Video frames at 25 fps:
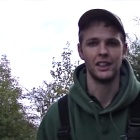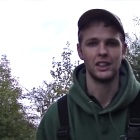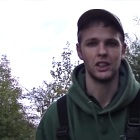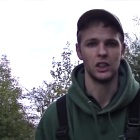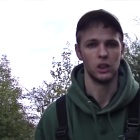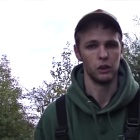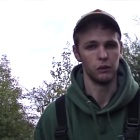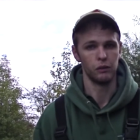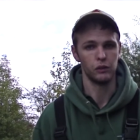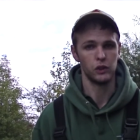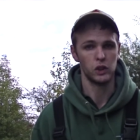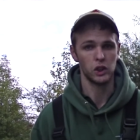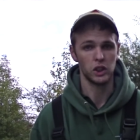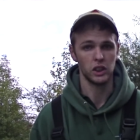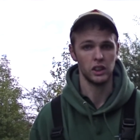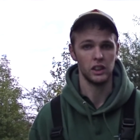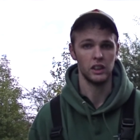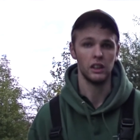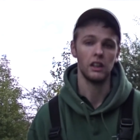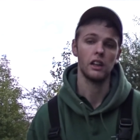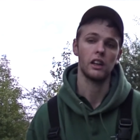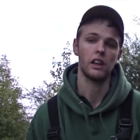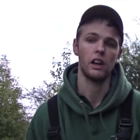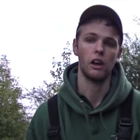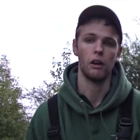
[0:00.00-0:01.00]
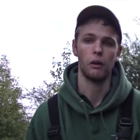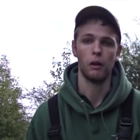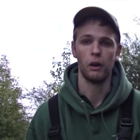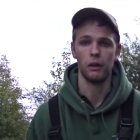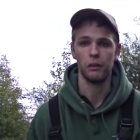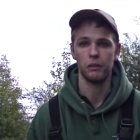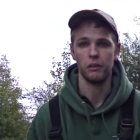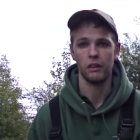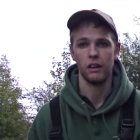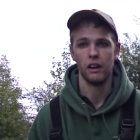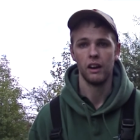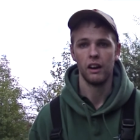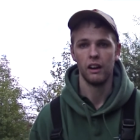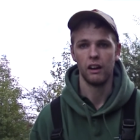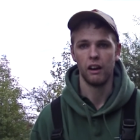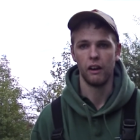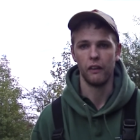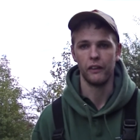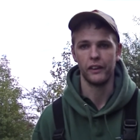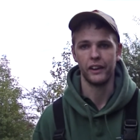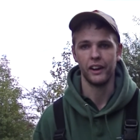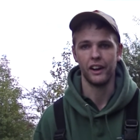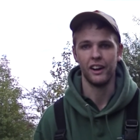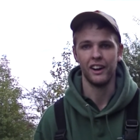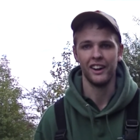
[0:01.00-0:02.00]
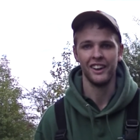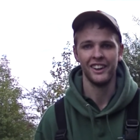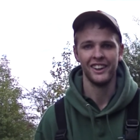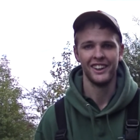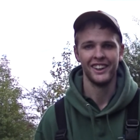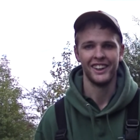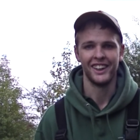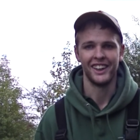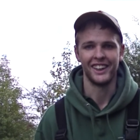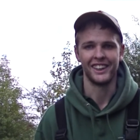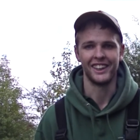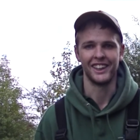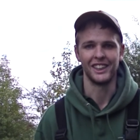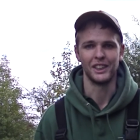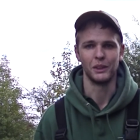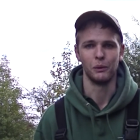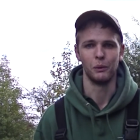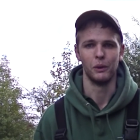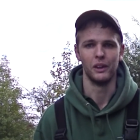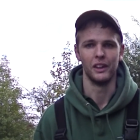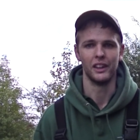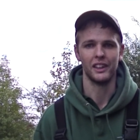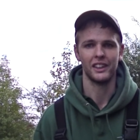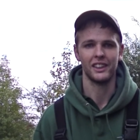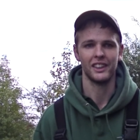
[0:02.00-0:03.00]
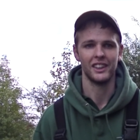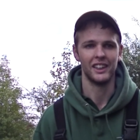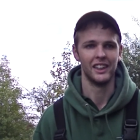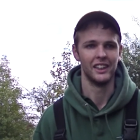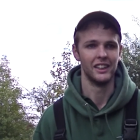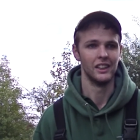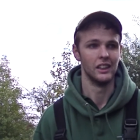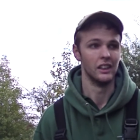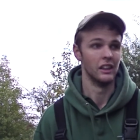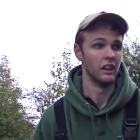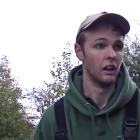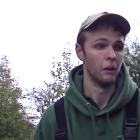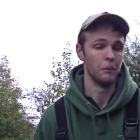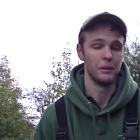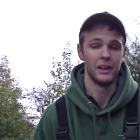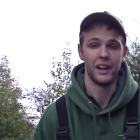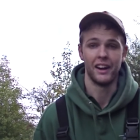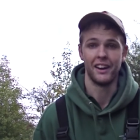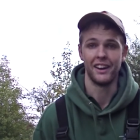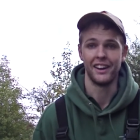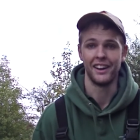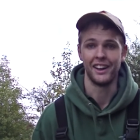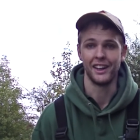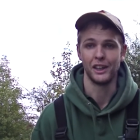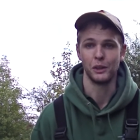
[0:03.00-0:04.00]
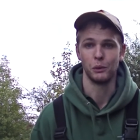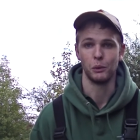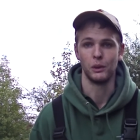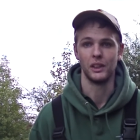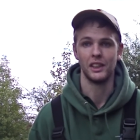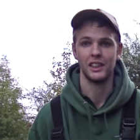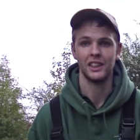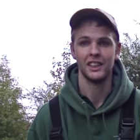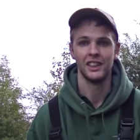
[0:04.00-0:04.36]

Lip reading: So just going to go out, load the car and get to work, and I'll be down here next week,